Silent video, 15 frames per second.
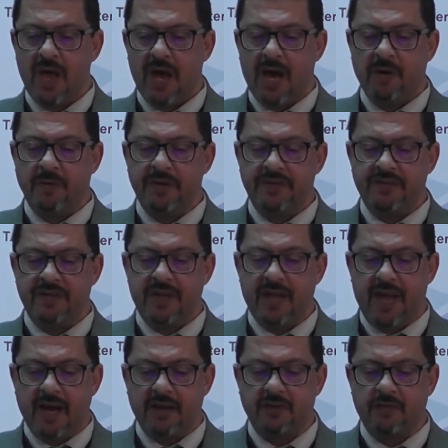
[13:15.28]
How is an
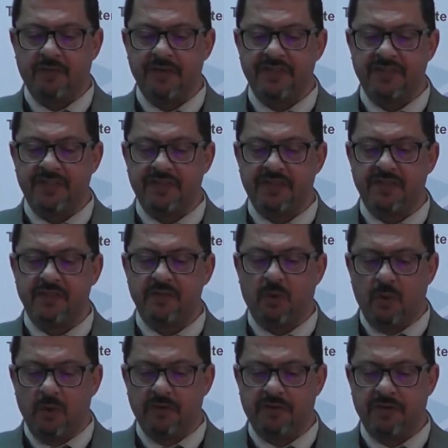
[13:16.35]
act of resistance
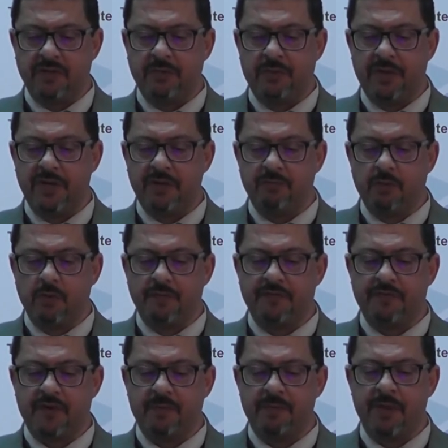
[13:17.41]
altered when it
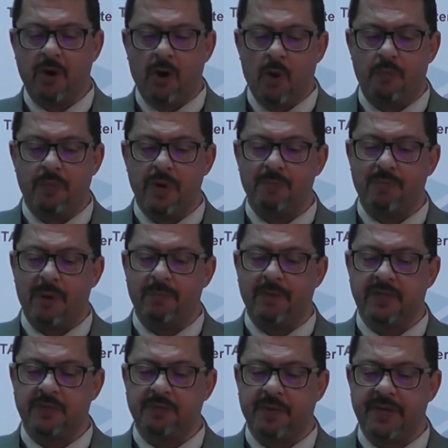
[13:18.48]
moves from the open
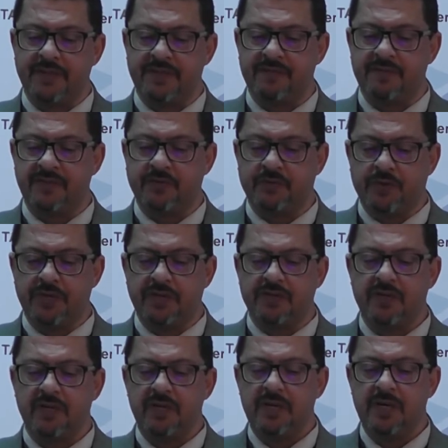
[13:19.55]
public space of the
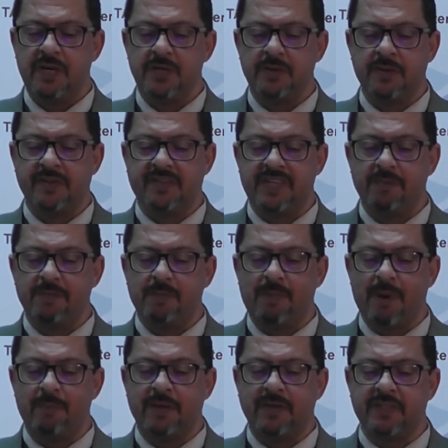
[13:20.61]
street to the
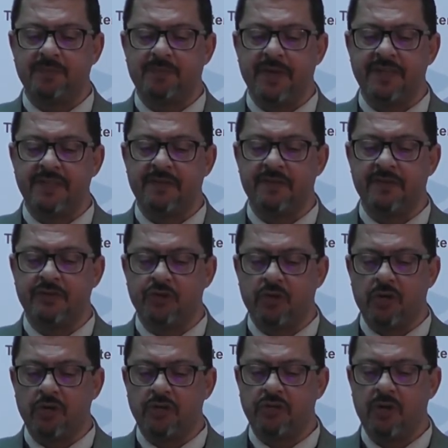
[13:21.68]
semi-public space of the
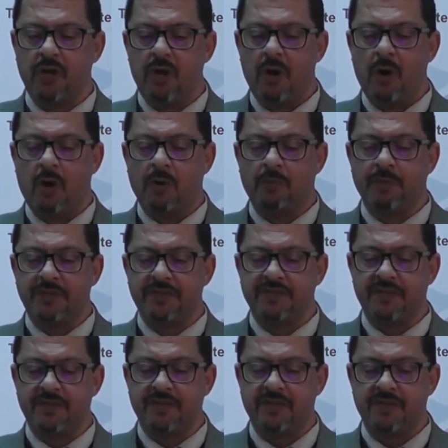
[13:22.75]
church or
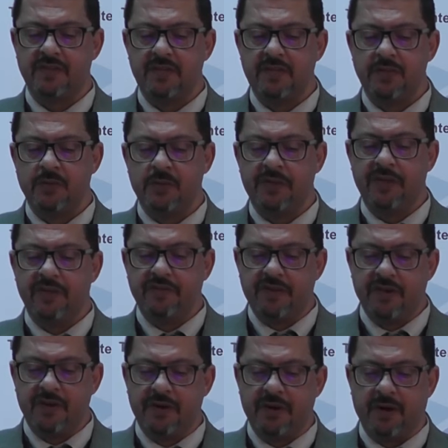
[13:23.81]
business to the
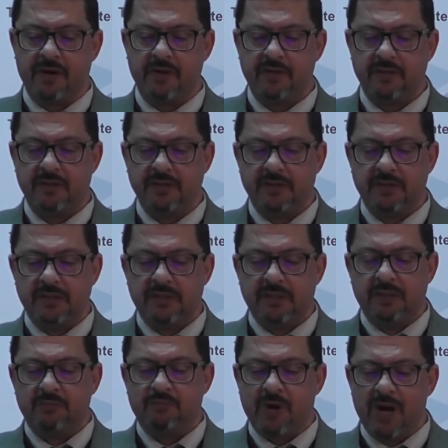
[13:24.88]
interior,
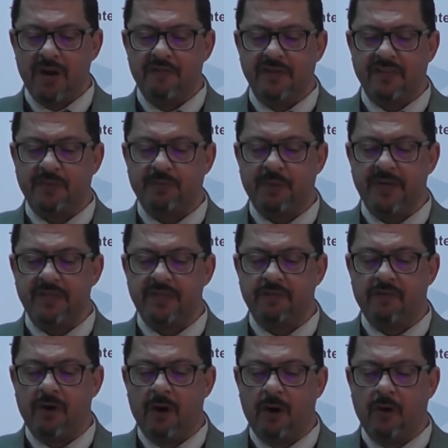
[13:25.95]
private space of
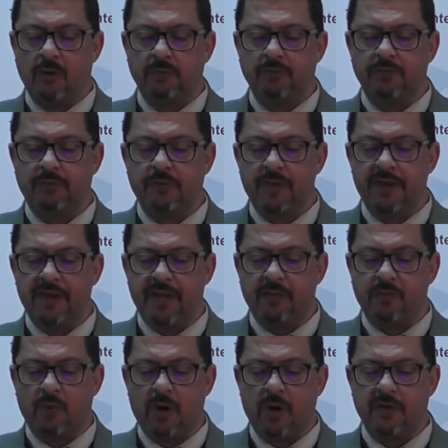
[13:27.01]
a home to the
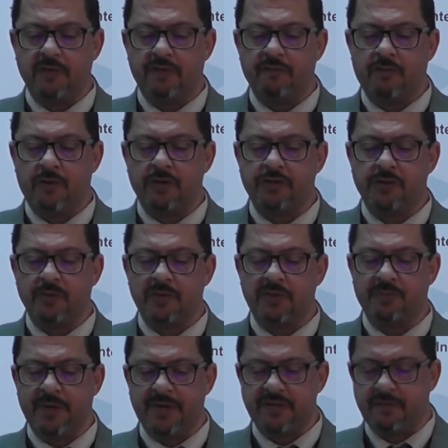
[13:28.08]
networked virtual
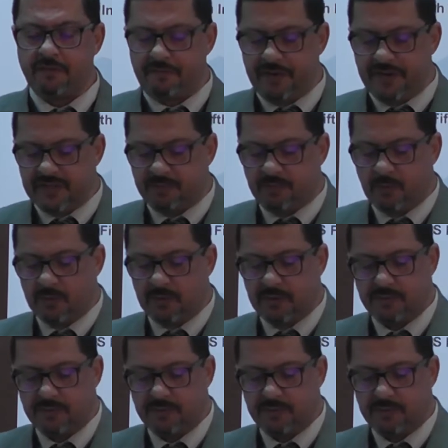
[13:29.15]
space of Facebook?